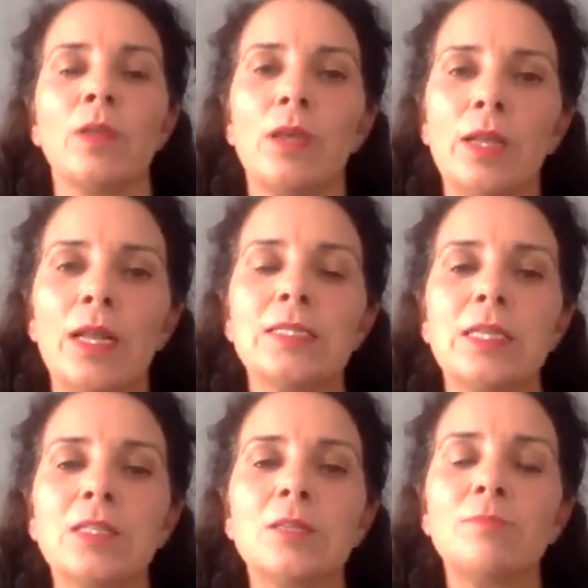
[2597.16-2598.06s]
And I
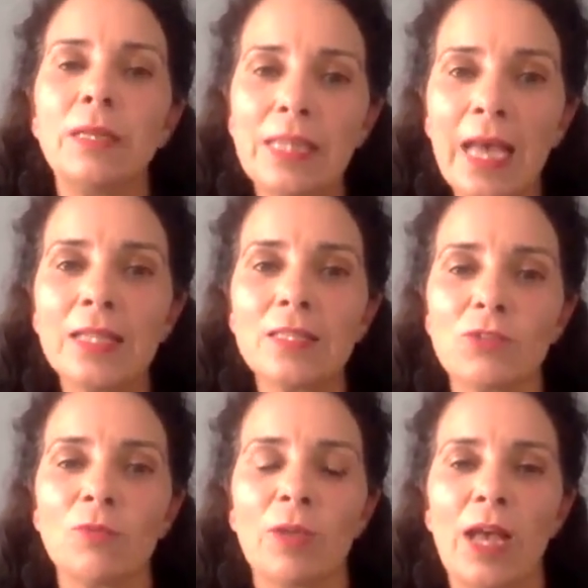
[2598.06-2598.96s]
said to him, my dad is
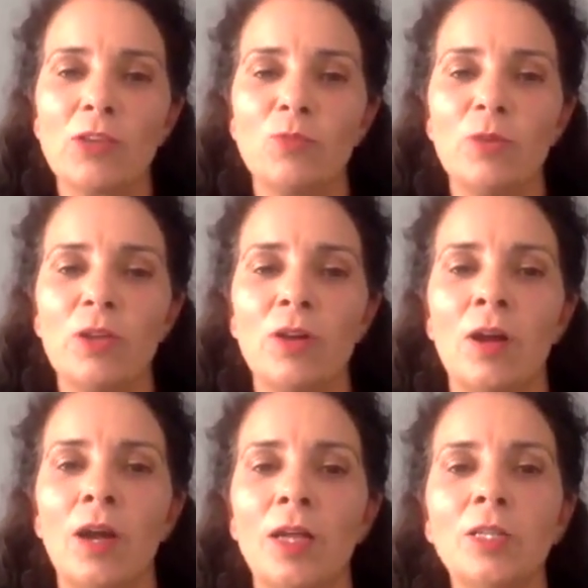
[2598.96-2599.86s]
from Kashmir.
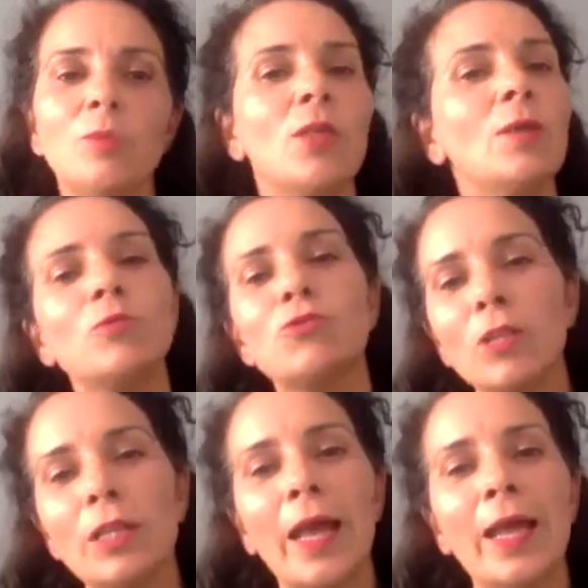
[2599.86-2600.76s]
And he then was
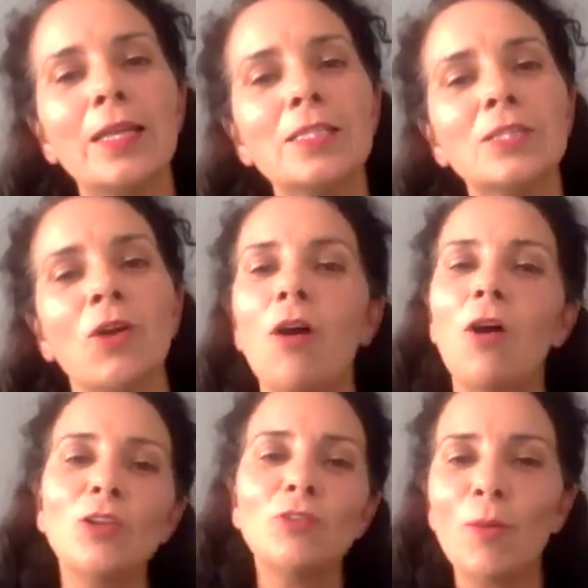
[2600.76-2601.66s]
really nice, and
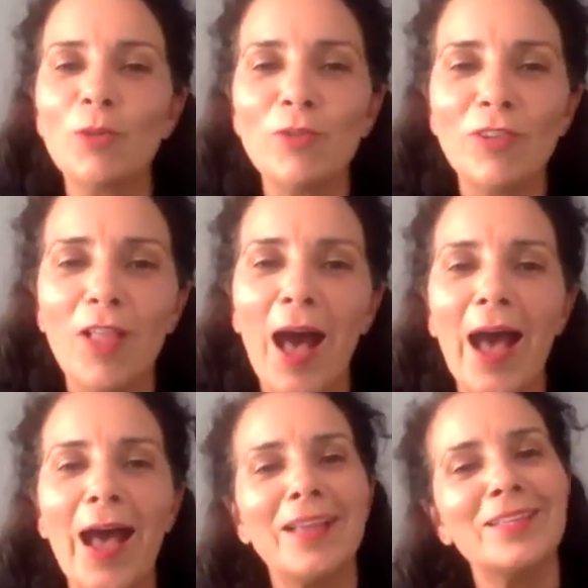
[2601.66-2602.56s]
oh, you've got beautiful
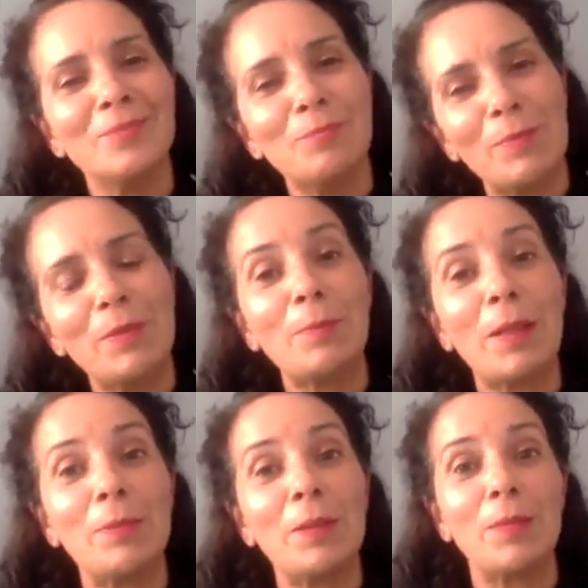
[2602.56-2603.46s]
eyes, and blah, blah,
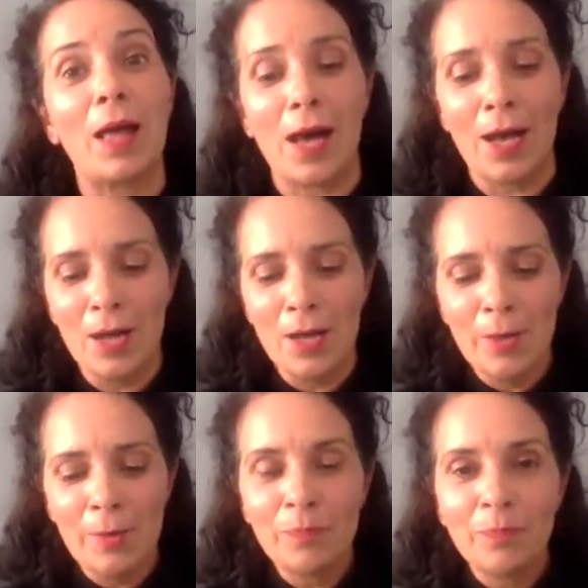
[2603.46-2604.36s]
blah, blah, blah.
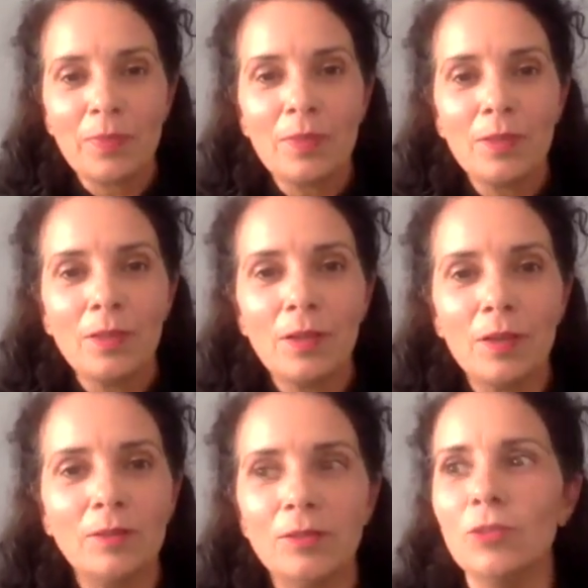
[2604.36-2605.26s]

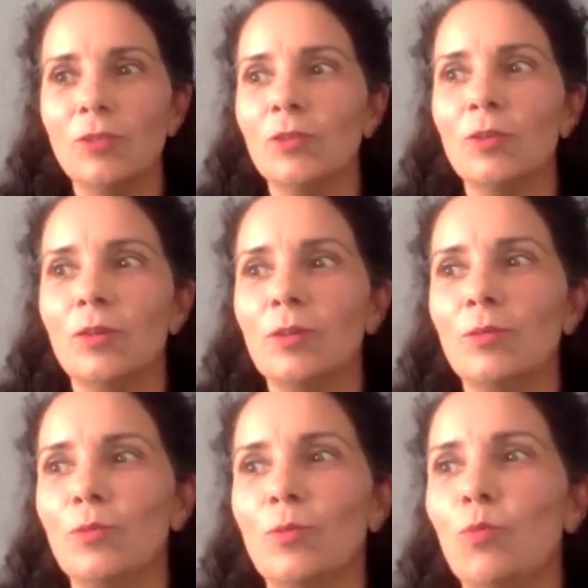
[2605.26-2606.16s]
You know,
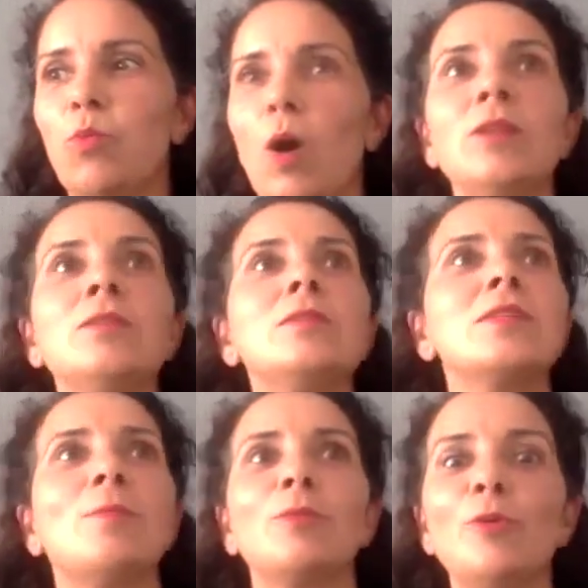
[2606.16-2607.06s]
once in
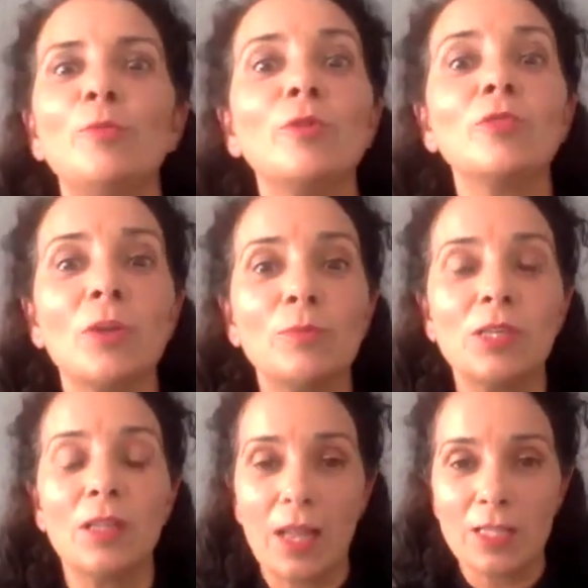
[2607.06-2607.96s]
a blue moon,
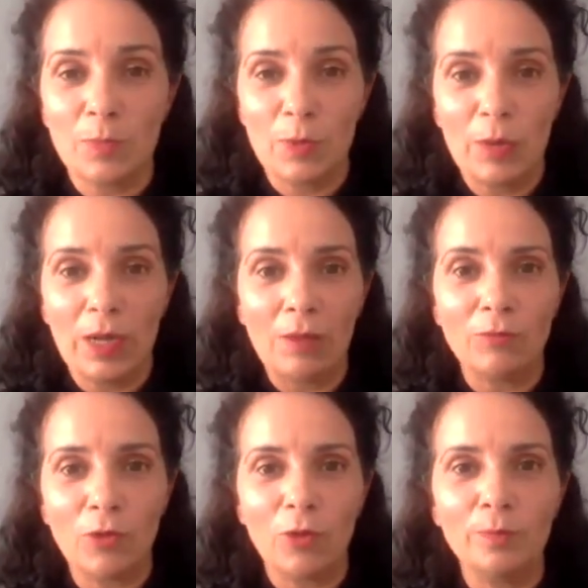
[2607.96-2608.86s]
somebody will ask me where I'm
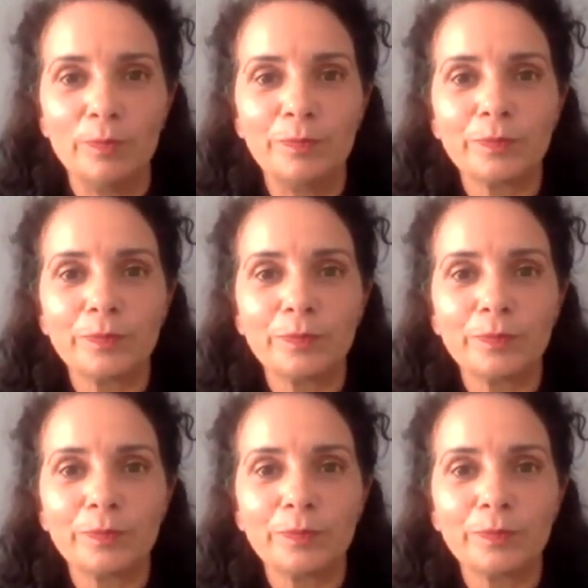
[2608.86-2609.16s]
from.